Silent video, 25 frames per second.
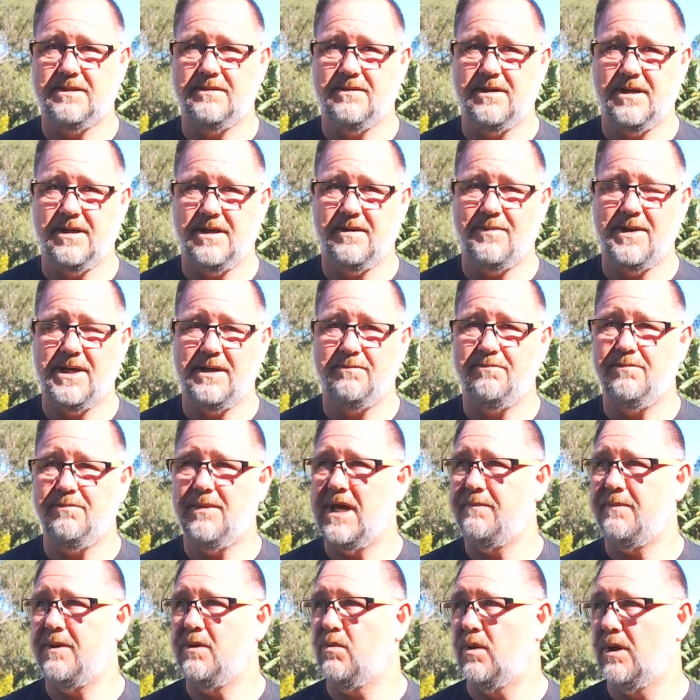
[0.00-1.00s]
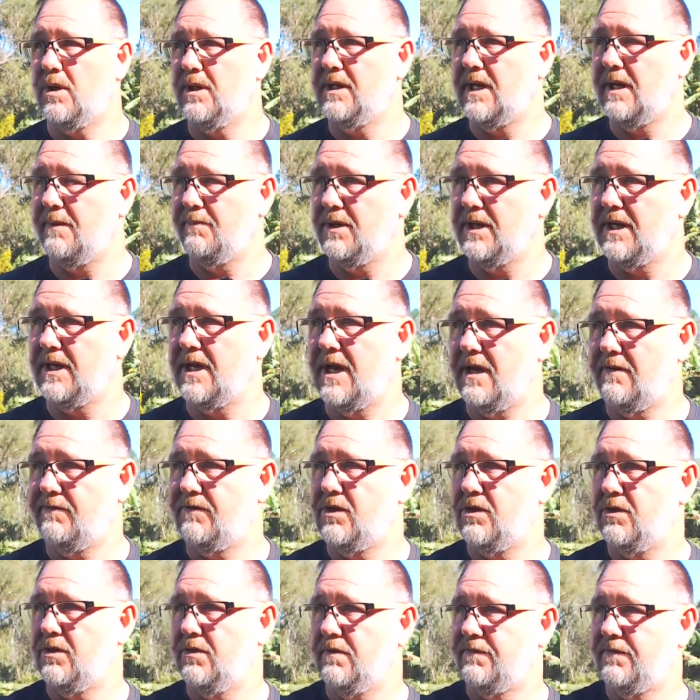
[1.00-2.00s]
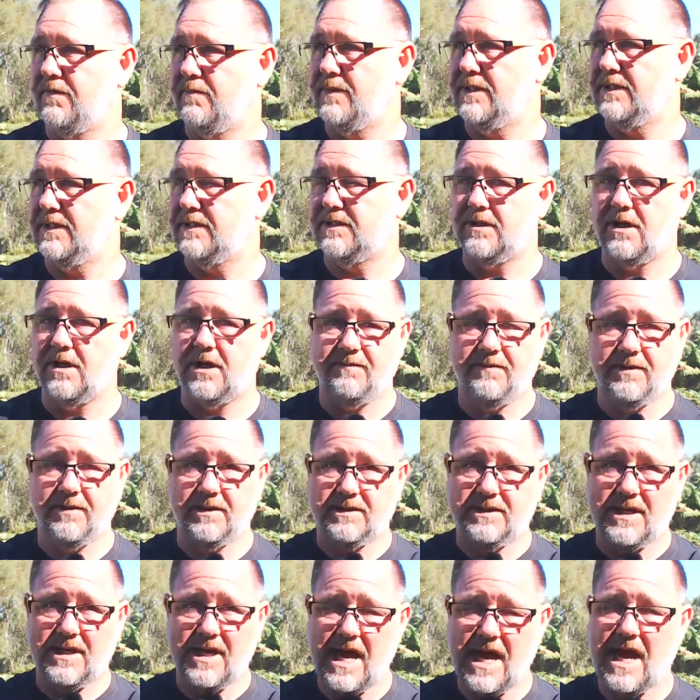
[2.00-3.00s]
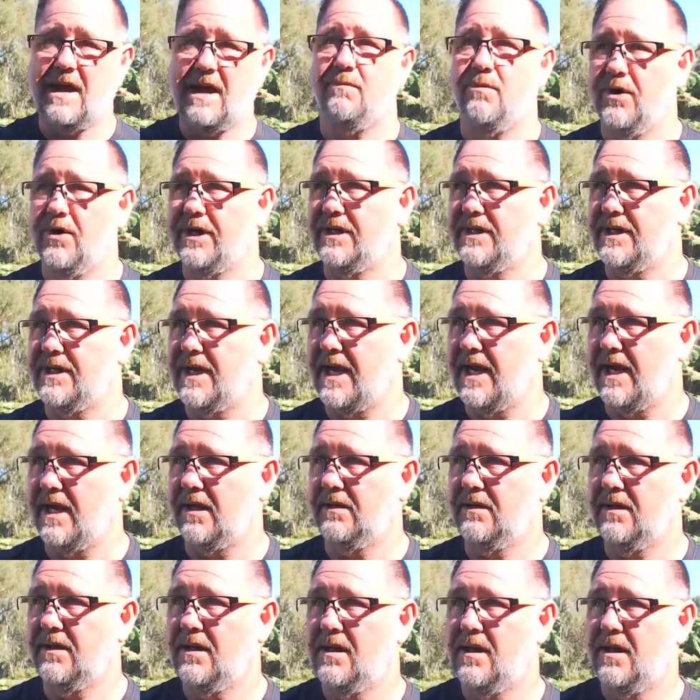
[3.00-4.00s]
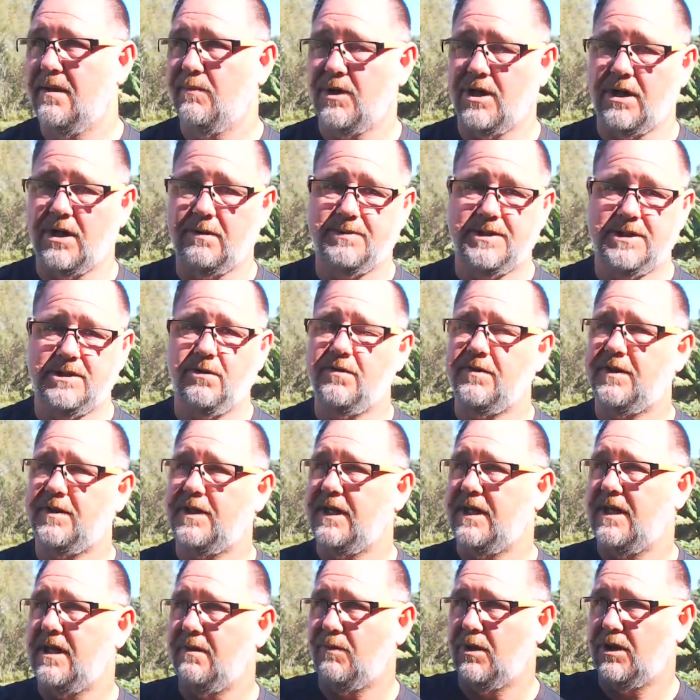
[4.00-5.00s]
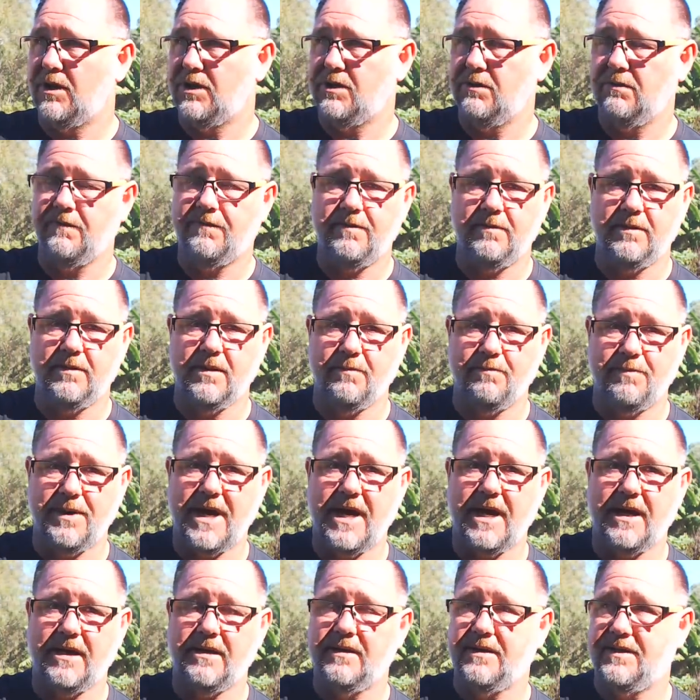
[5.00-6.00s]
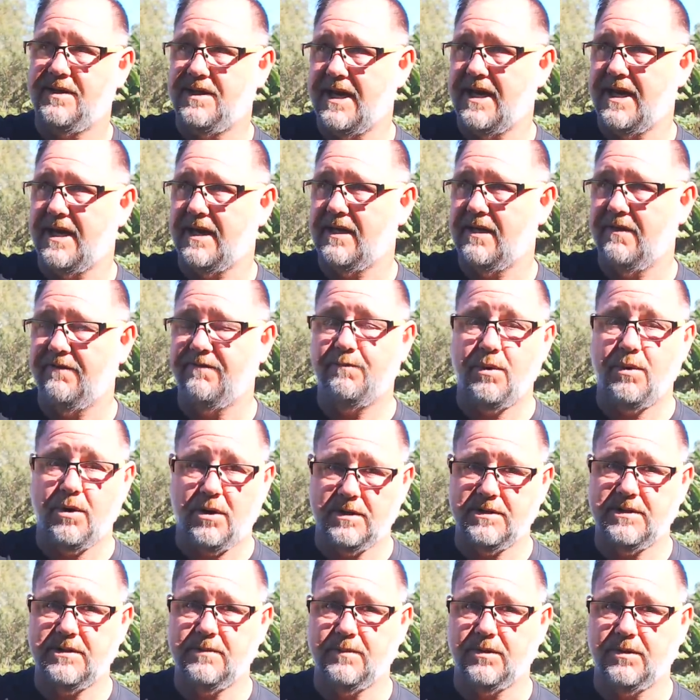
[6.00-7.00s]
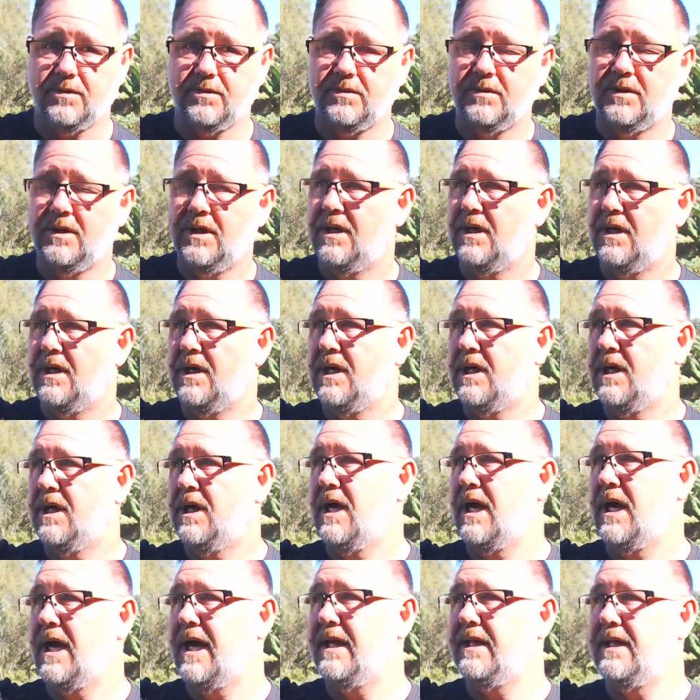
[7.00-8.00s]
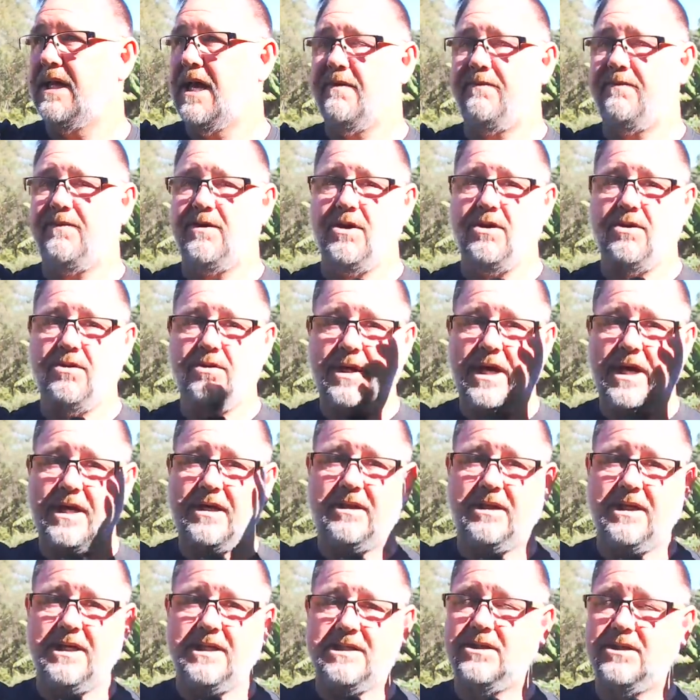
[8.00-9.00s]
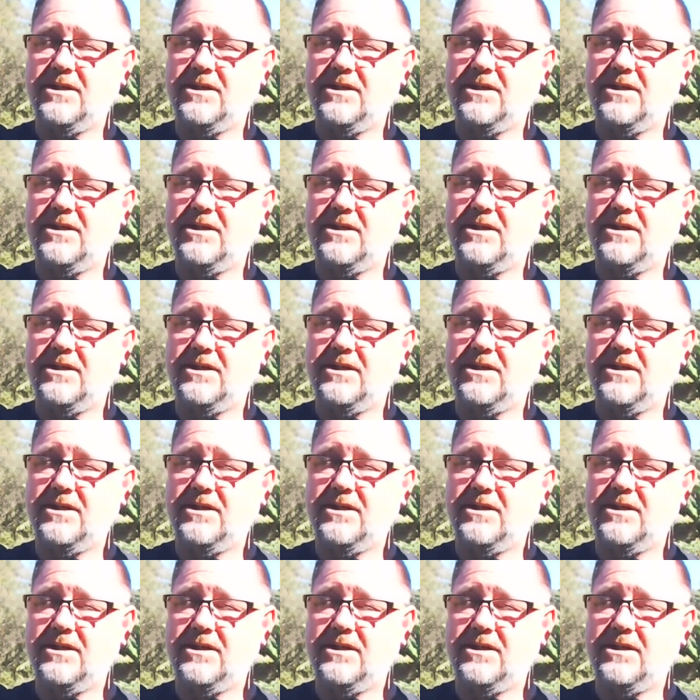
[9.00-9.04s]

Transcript: I mean, maybe one day I'm going to have to do it from inside if it's hammering down, but I'm still thinking I might do it from the back deck if possible, and have you at least